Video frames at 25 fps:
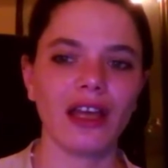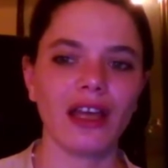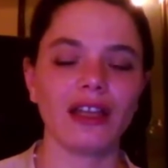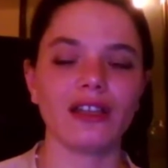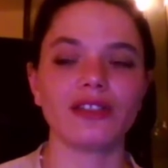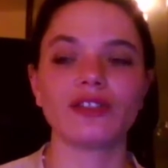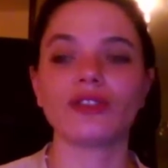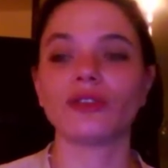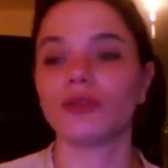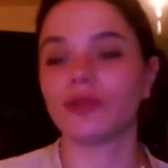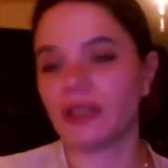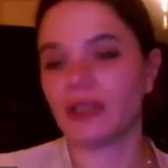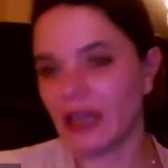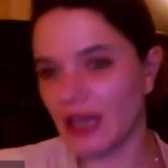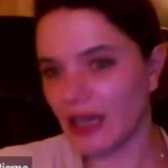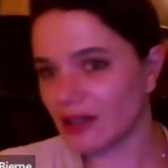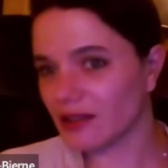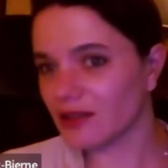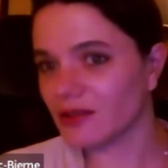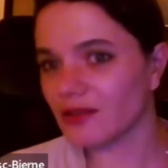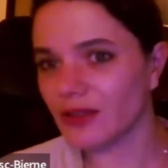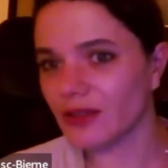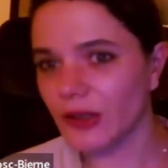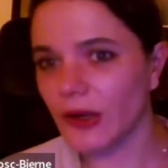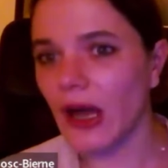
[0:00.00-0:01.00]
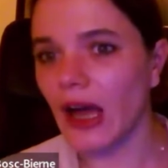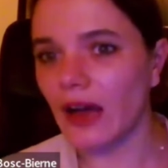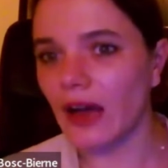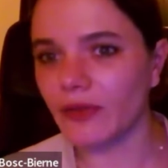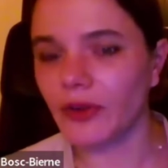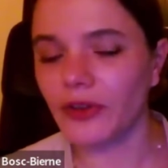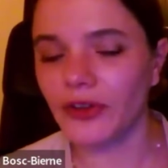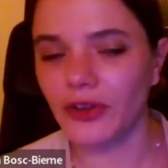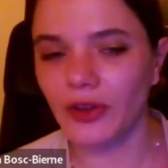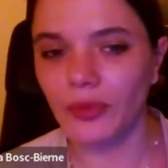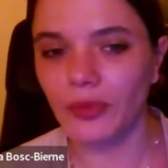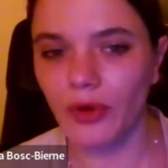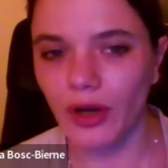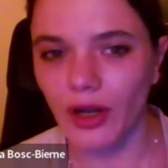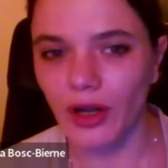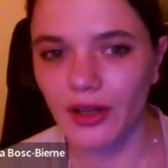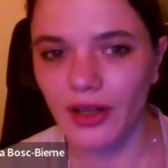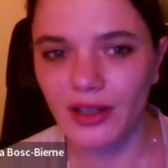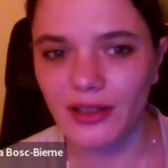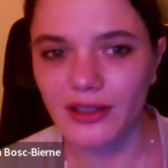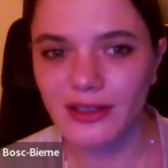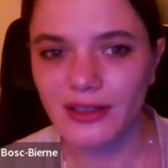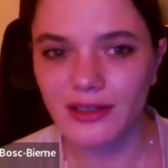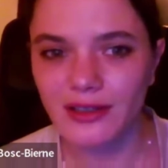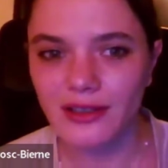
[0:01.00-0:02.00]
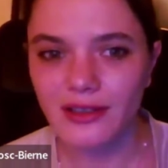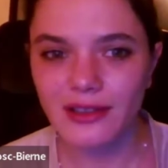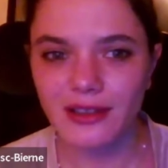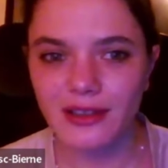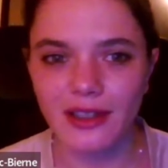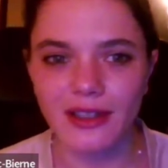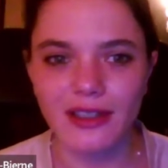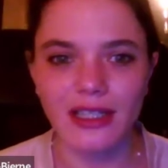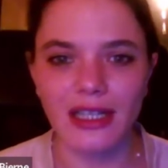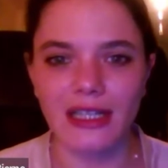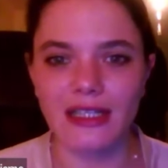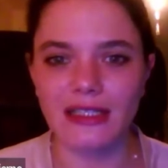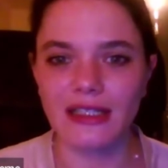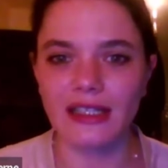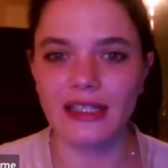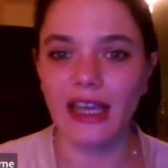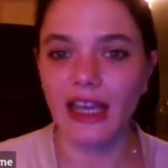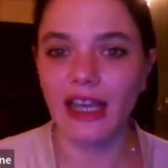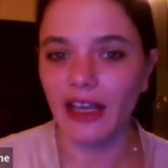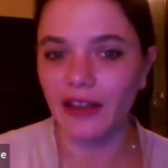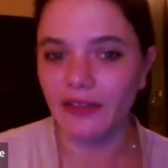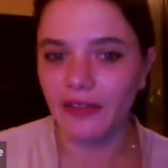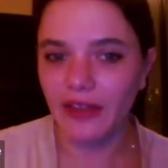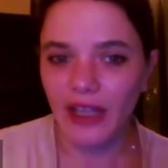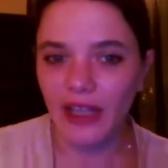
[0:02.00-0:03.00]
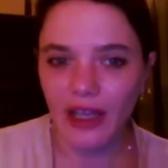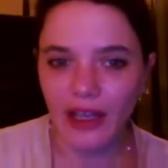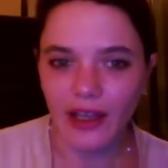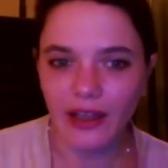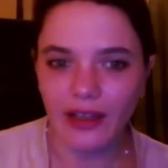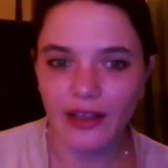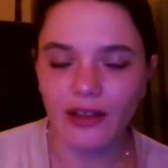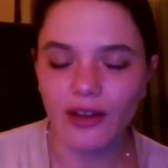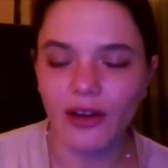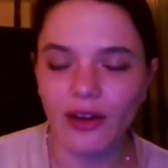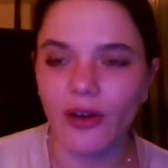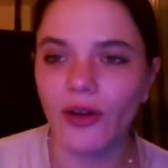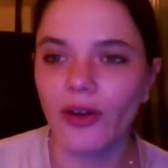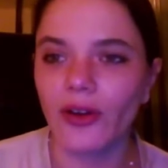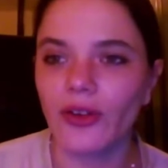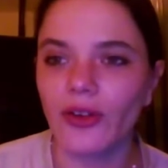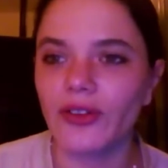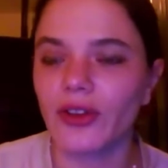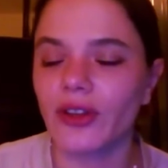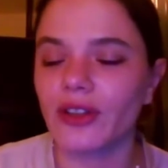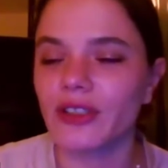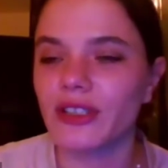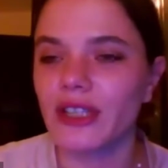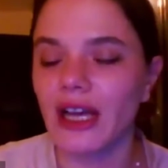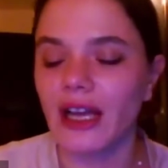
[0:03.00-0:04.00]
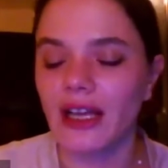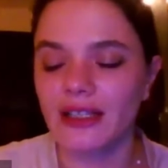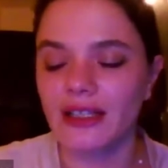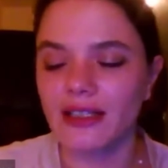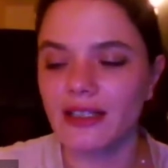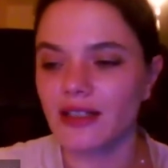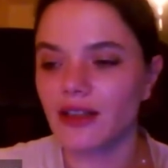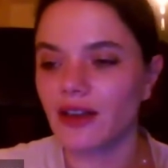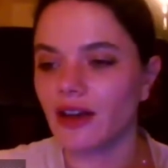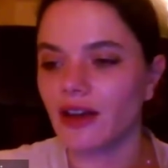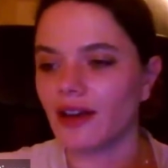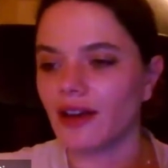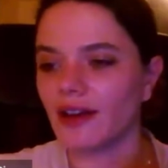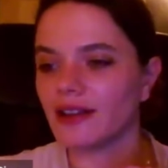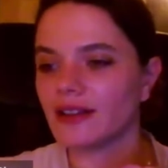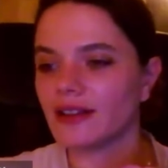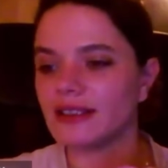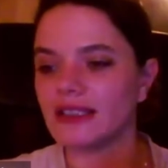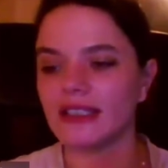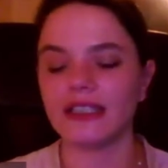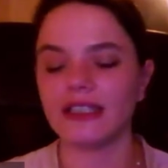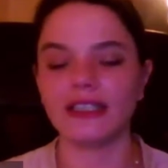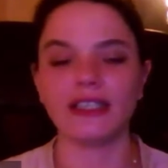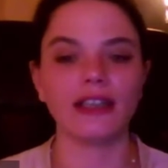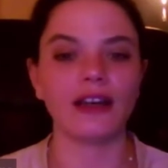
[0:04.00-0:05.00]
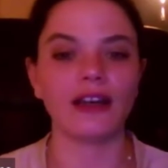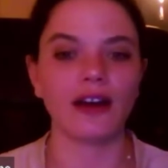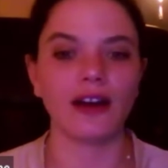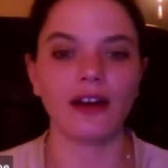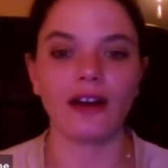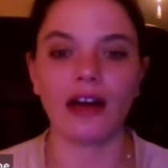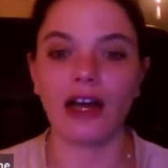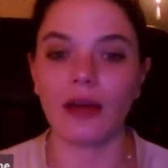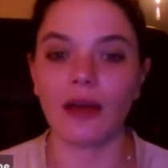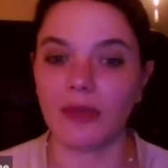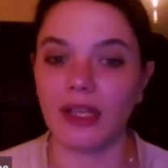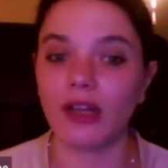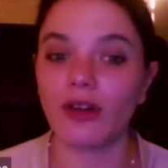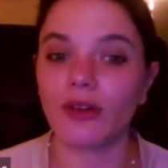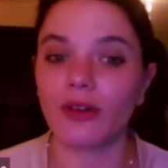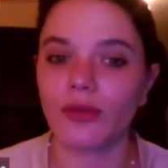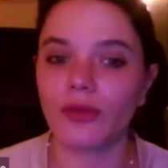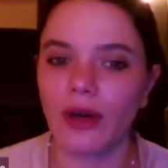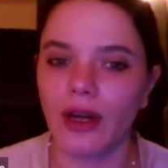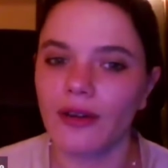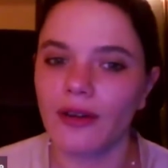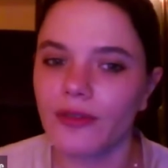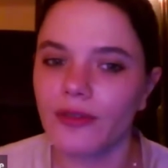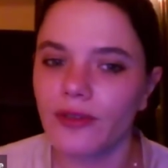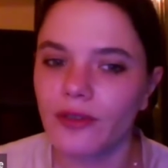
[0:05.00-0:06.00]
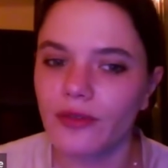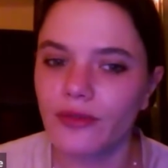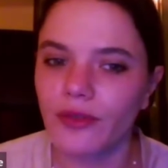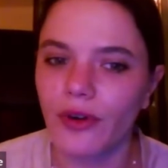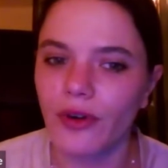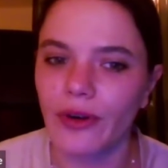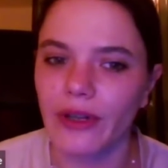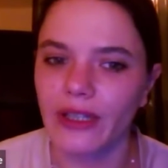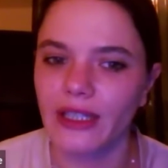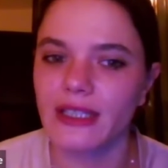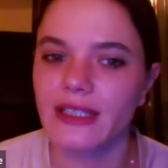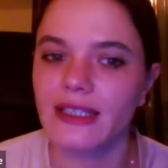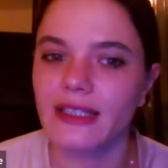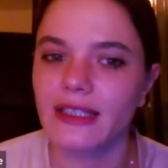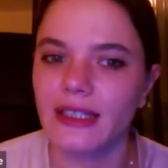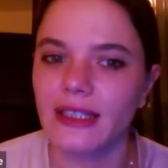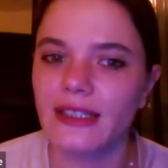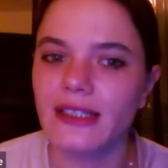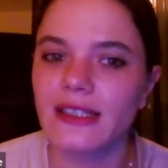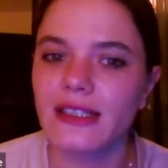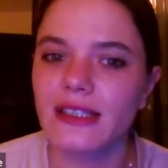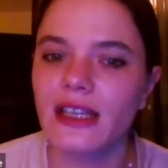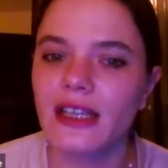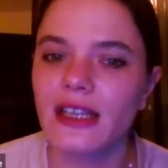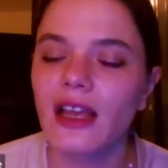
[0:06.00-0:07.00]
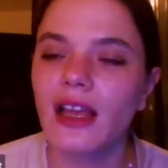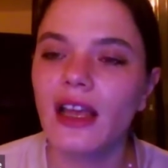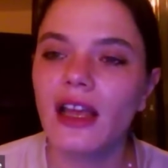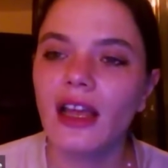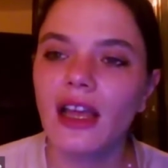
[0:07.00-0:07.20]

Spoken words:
And so then you have other products such as the RVA or such as the amylograph, for instance.